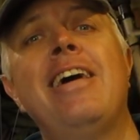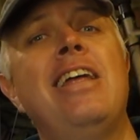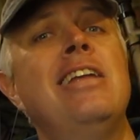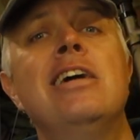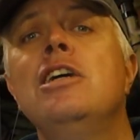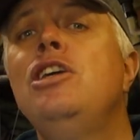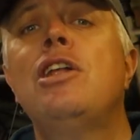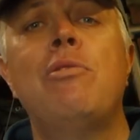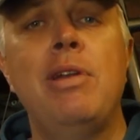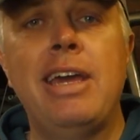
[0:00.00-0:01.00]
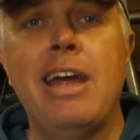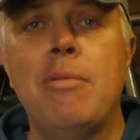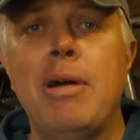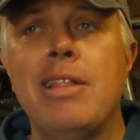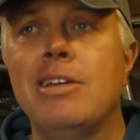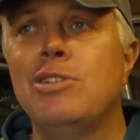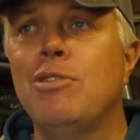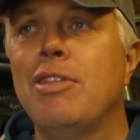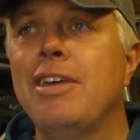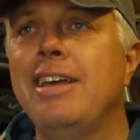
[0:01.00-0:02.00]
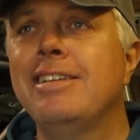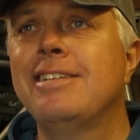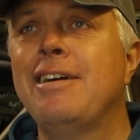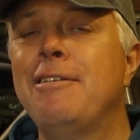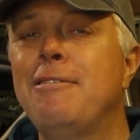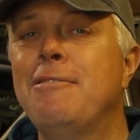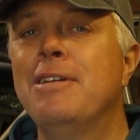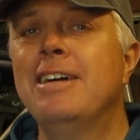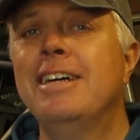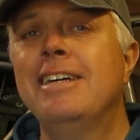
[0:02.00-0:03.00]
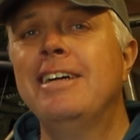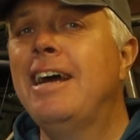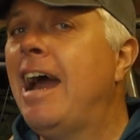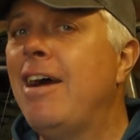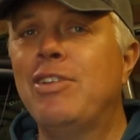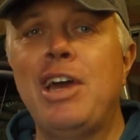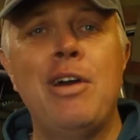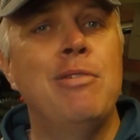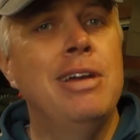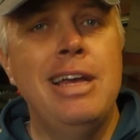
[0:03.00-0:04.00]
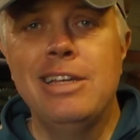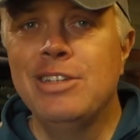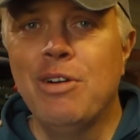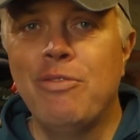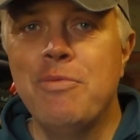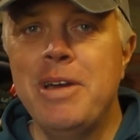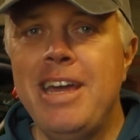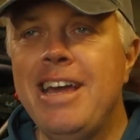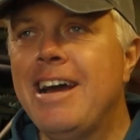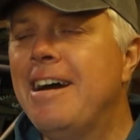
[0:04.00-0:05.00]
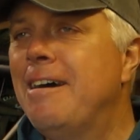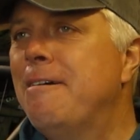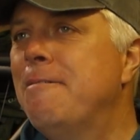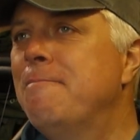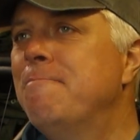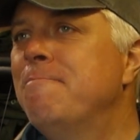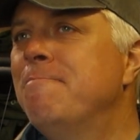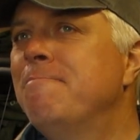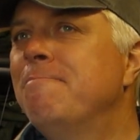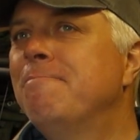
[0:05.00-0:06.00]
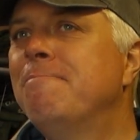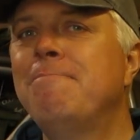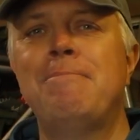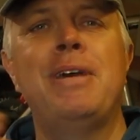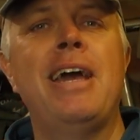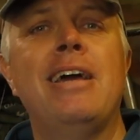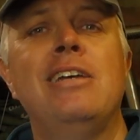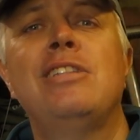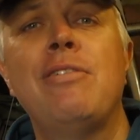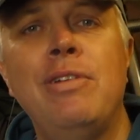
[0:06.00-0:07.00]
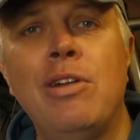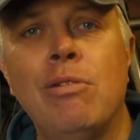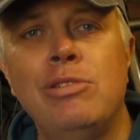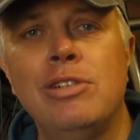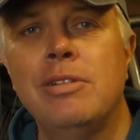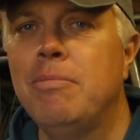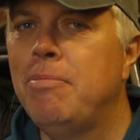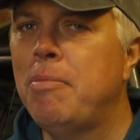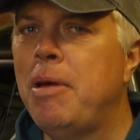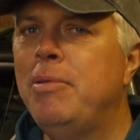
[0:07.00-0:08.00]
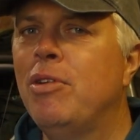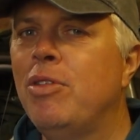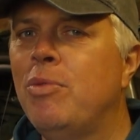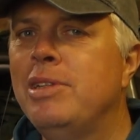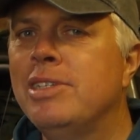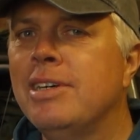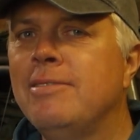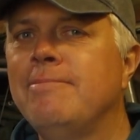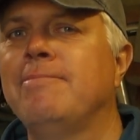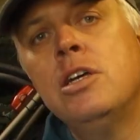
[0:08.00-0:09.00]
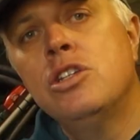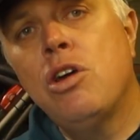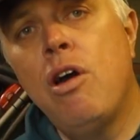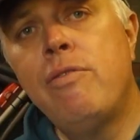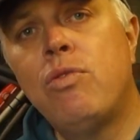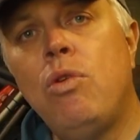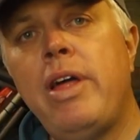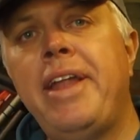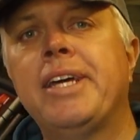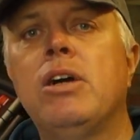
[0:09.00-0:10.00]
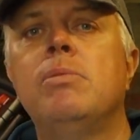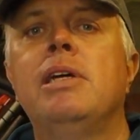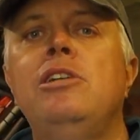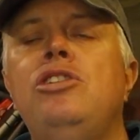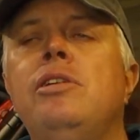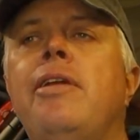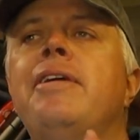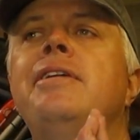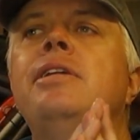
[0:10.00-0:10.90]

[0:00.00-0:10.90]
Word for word: then you don't really care about that sort of thing. So have a go. It's not for me. Um, but yeah, it's definitely an option, but maybe not in the winter. So overall then, accommodation